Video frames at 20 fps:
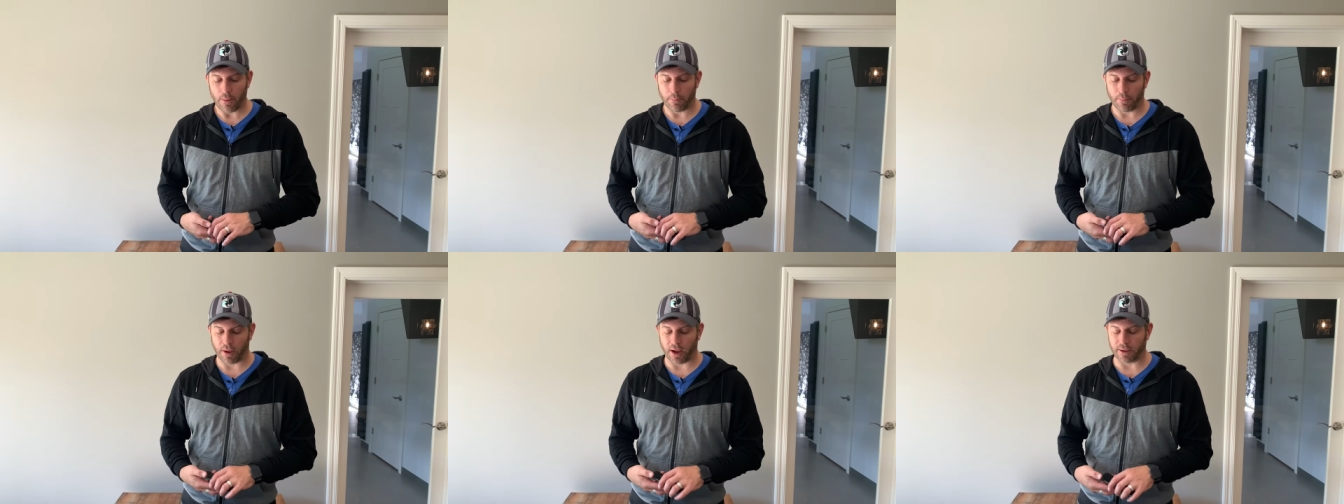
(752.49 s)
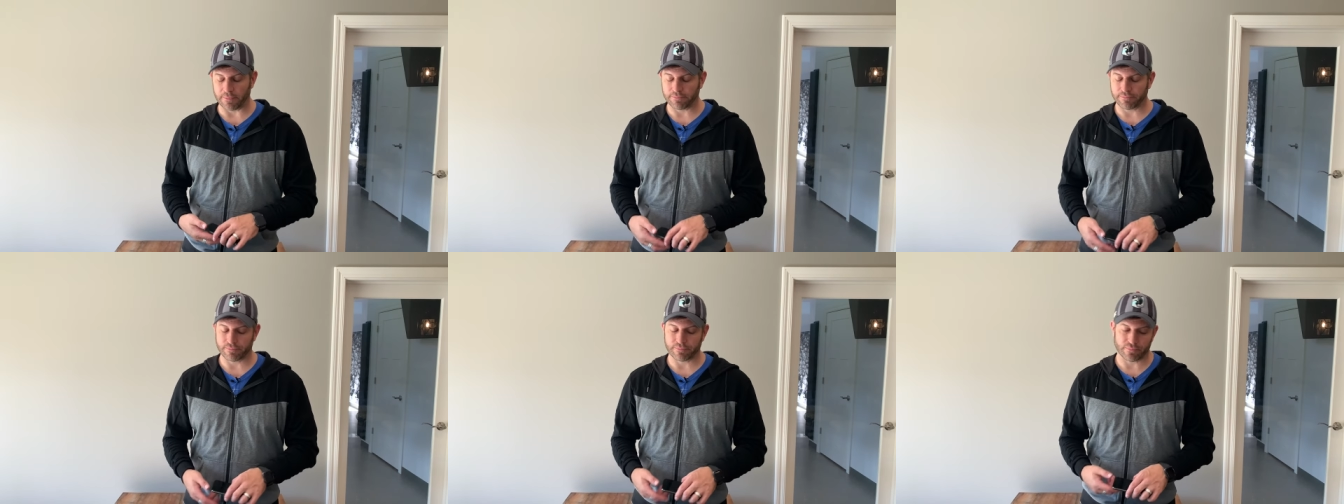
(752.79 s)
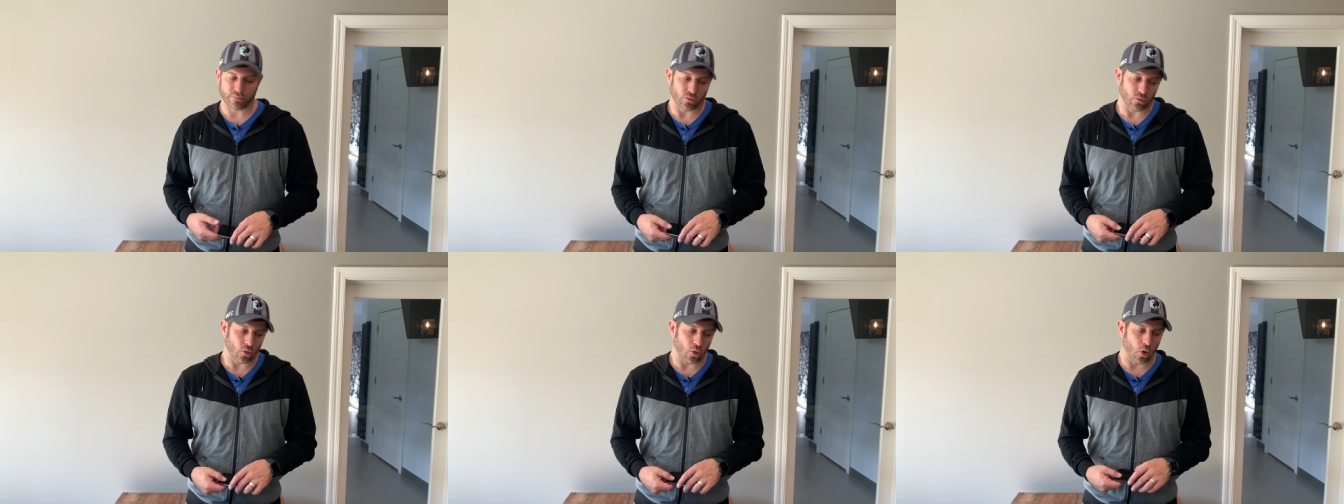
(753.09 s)
But
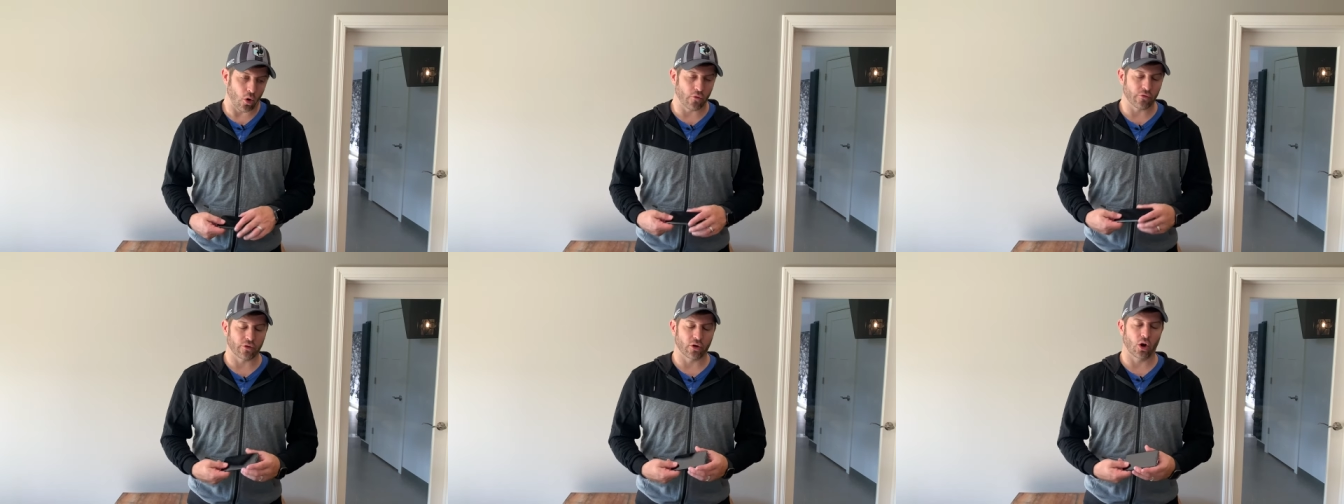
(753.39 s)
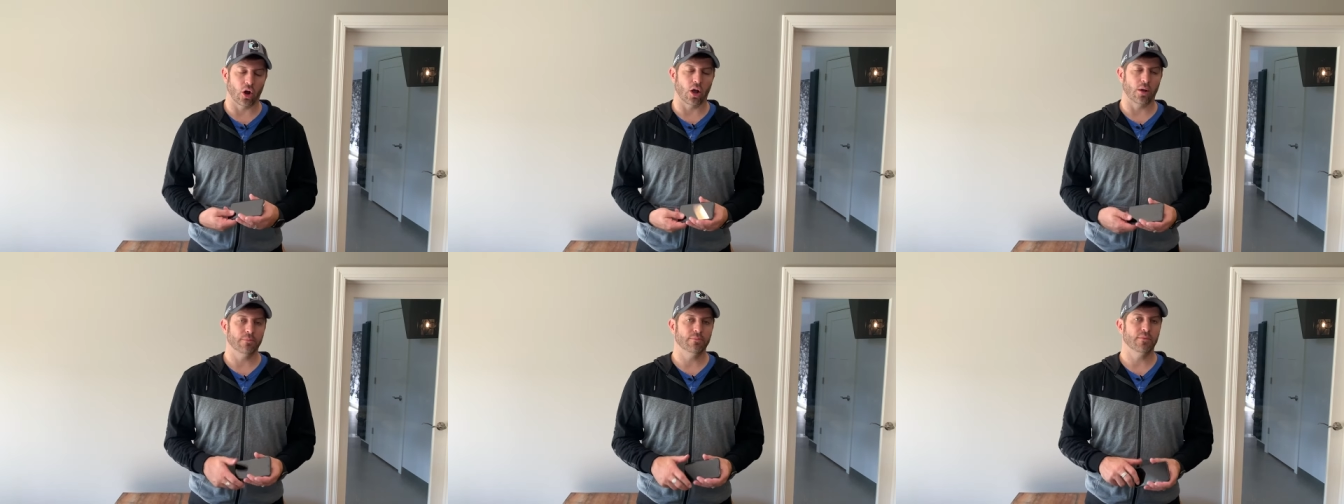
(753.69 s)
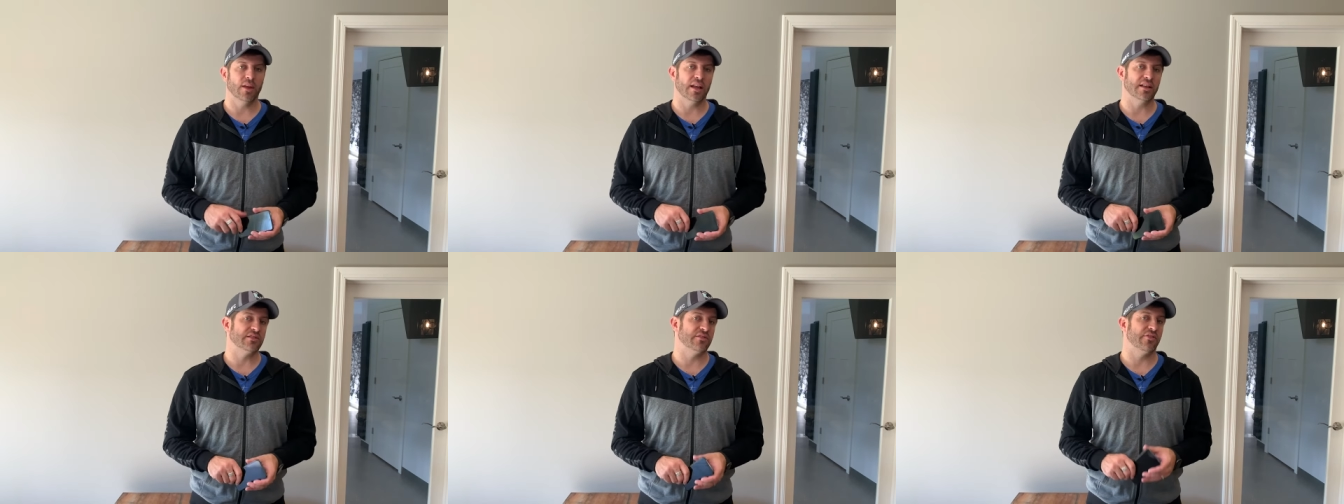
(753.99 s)

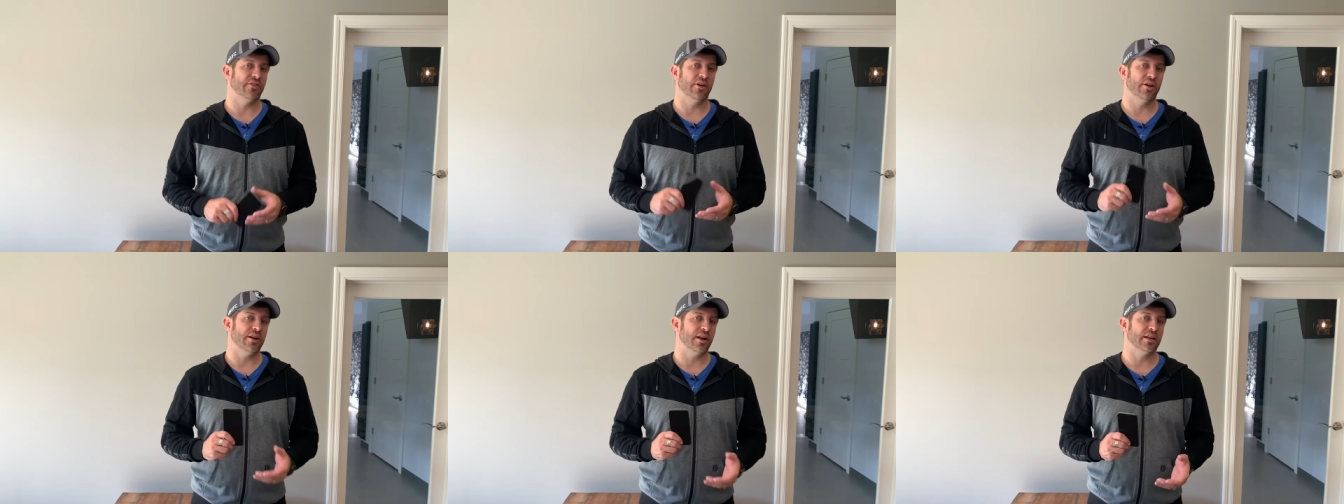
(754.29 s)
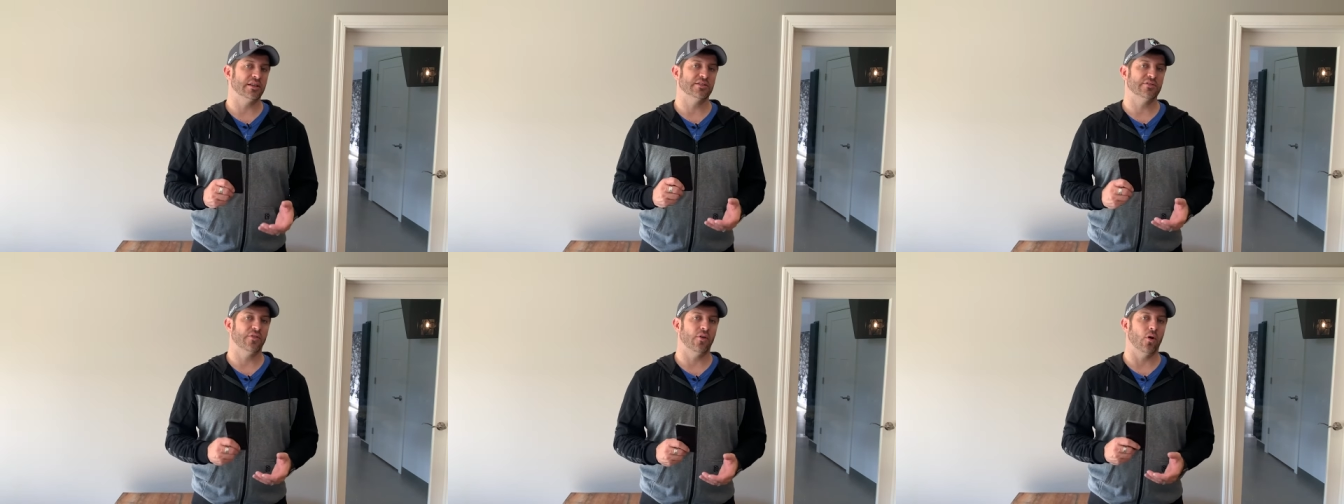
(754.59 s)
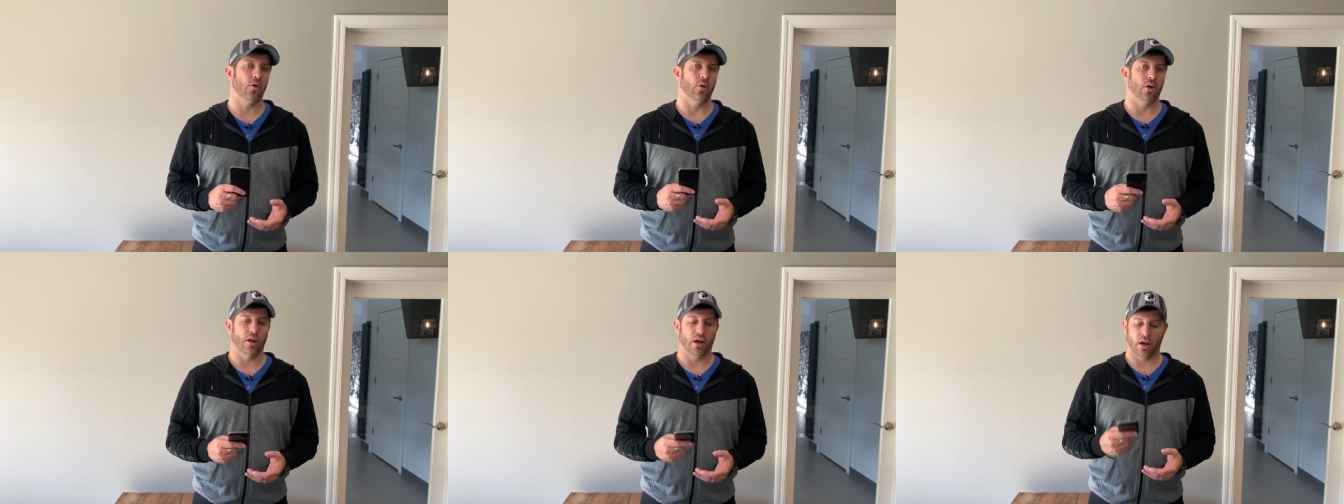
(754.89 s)
overall, it's a very nice
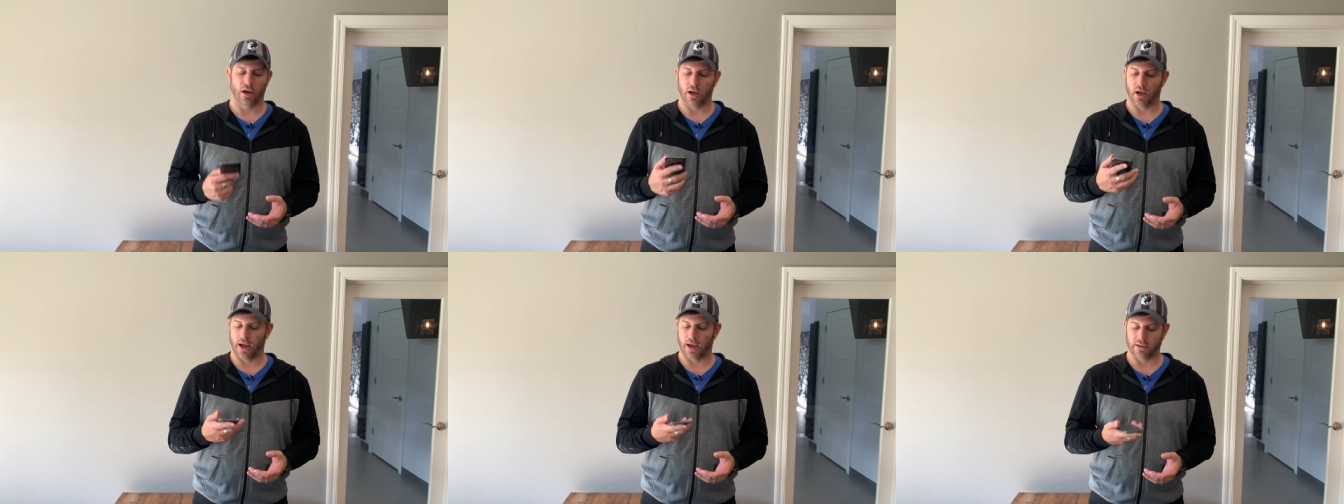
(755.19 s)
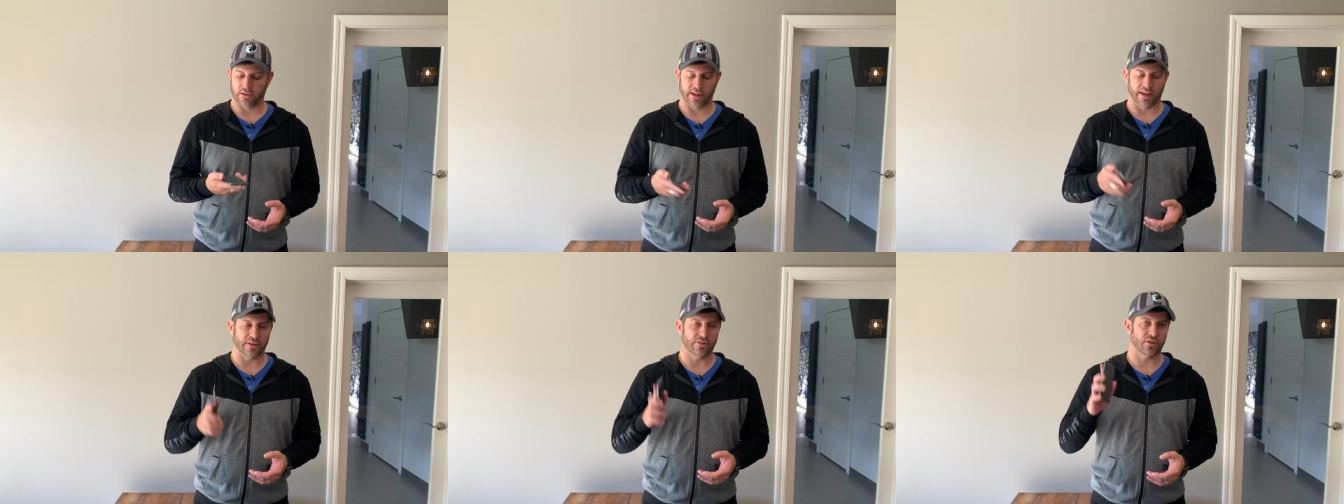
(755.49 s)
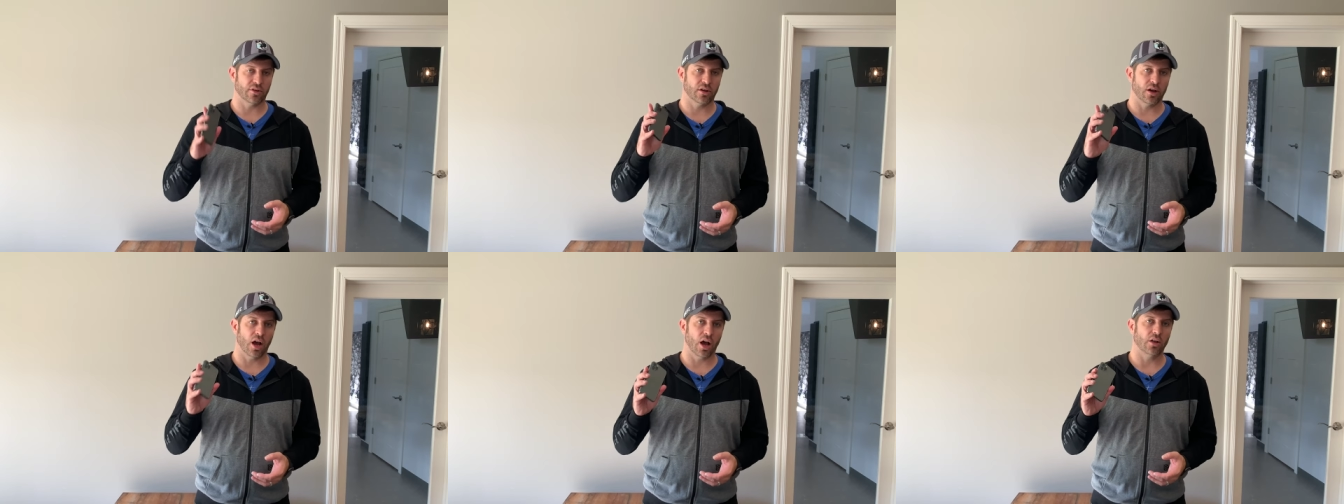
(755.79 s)
phone. Uh, I like
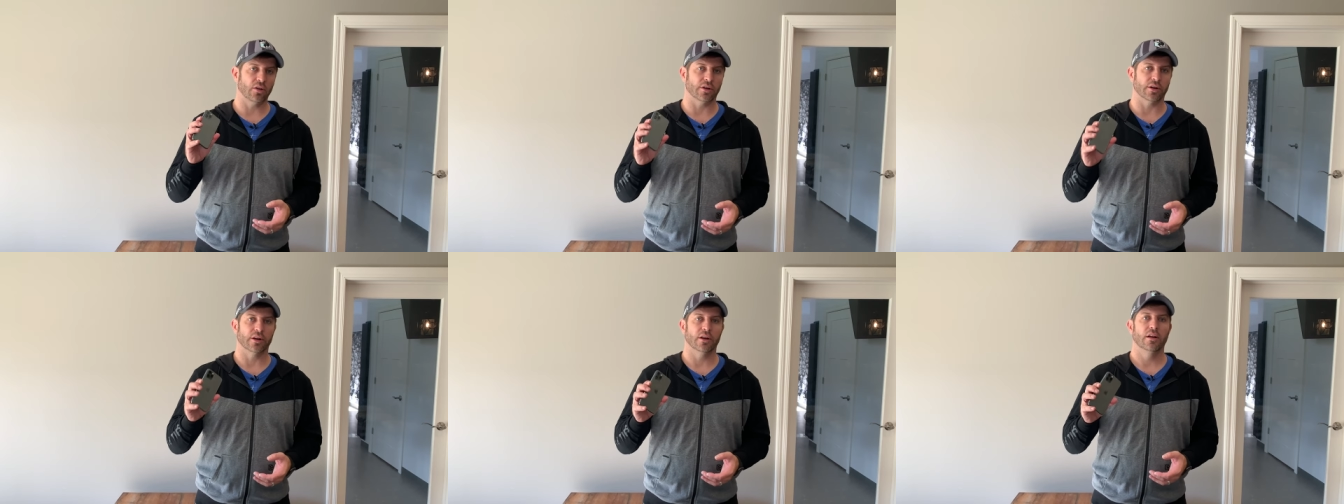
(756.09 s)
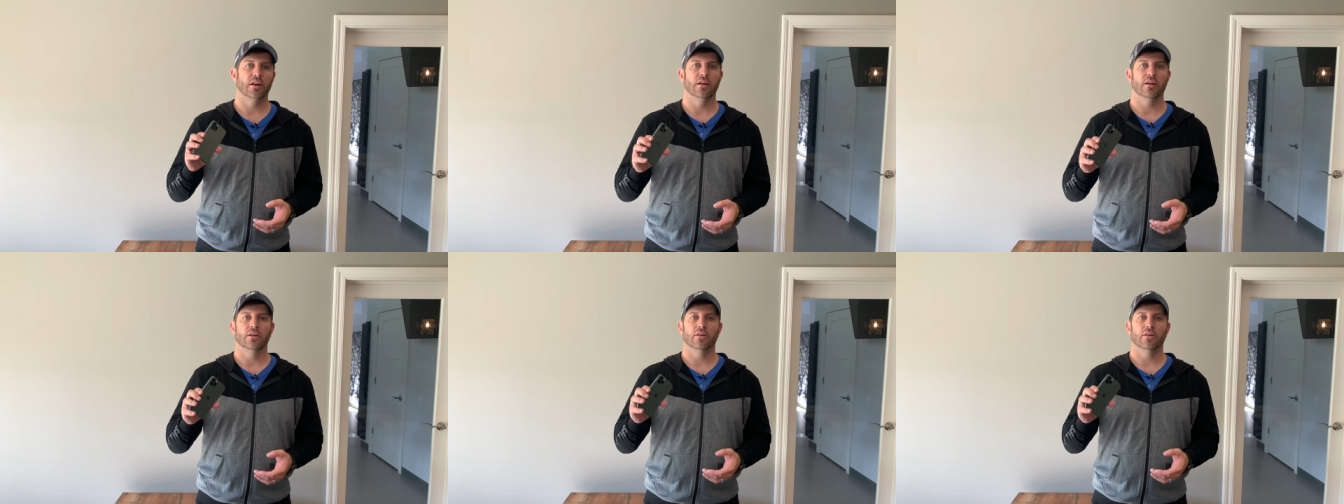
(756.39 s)
the color.